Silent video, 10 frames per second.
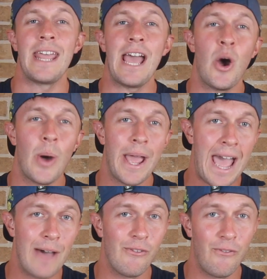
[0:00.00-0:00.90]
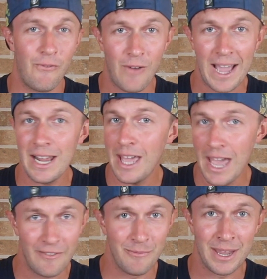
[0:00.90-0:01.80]
Now I have a fight
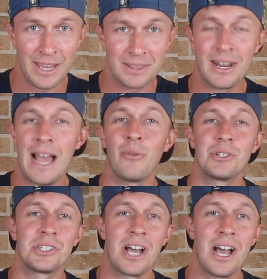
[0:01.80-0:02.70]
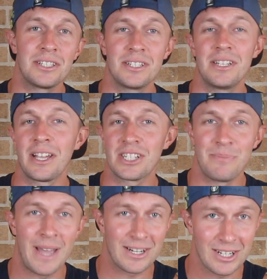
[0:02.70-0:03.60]
ahead of me that I was not
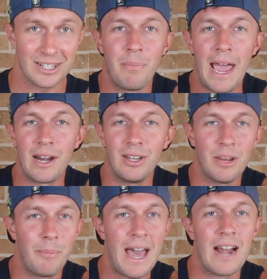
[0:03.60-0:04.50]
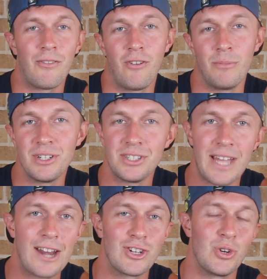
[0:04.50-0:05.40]
expecting. Paddling back from the
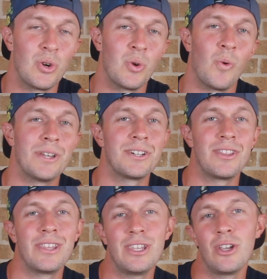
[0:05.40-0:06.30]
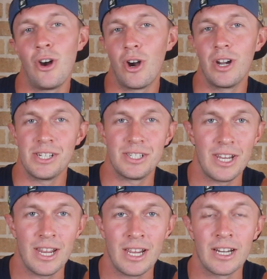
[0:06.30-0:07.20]
statue was the hardest
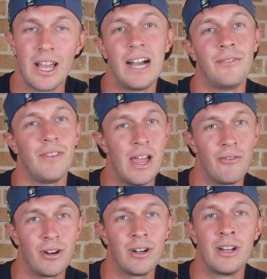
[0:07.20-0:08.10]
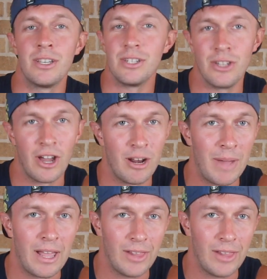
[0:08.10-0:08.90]
thing I've ever done in my